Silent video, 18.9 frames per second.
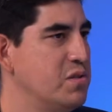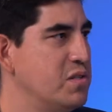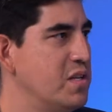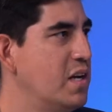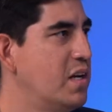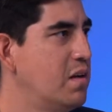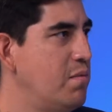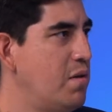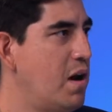So
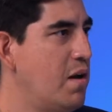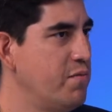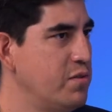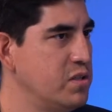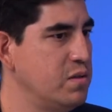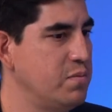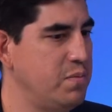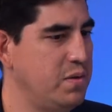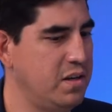that can
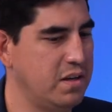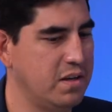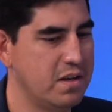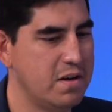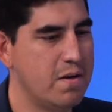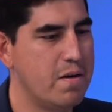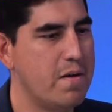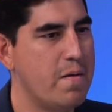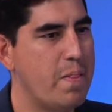obviously be
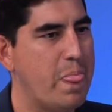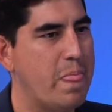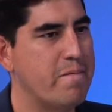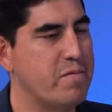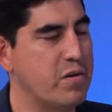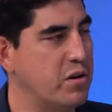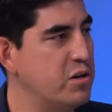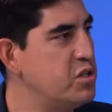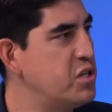
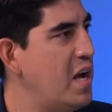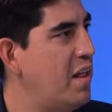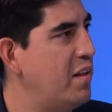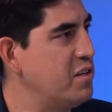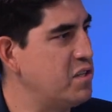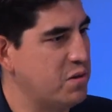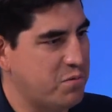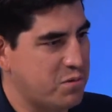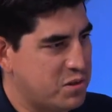very
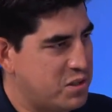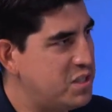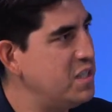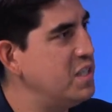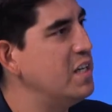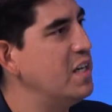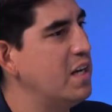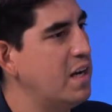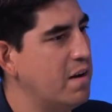challenging. We're
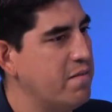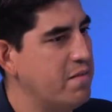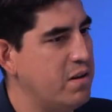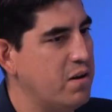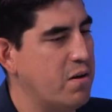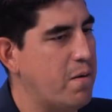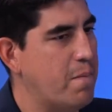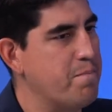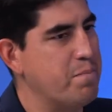seeing
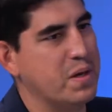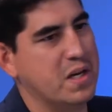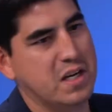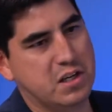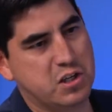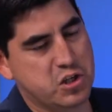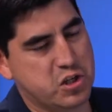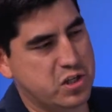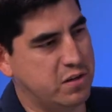a
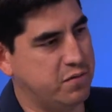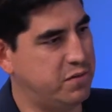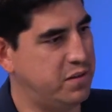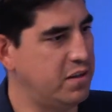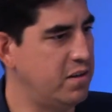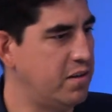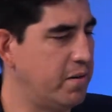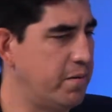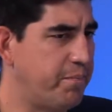big shift
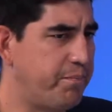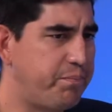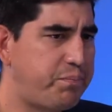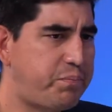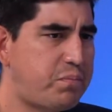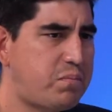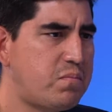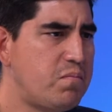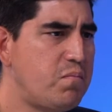into
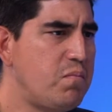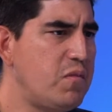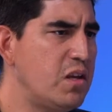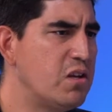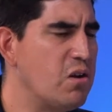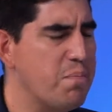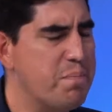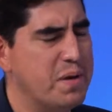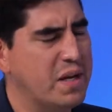
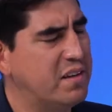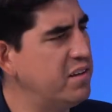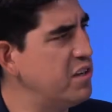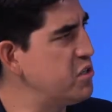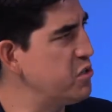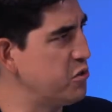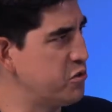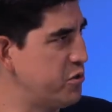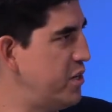big
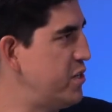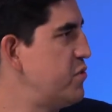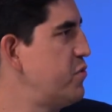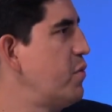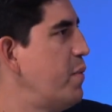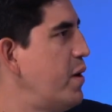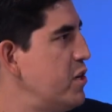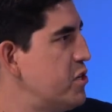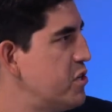digital
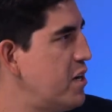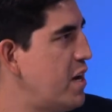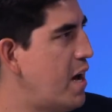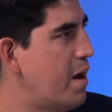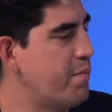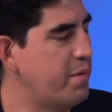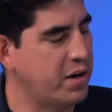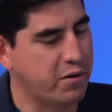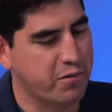transformation
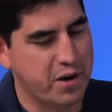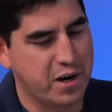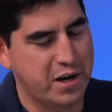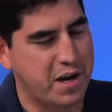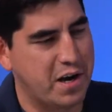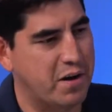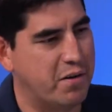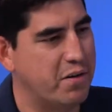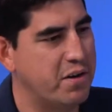happening right
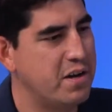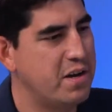now.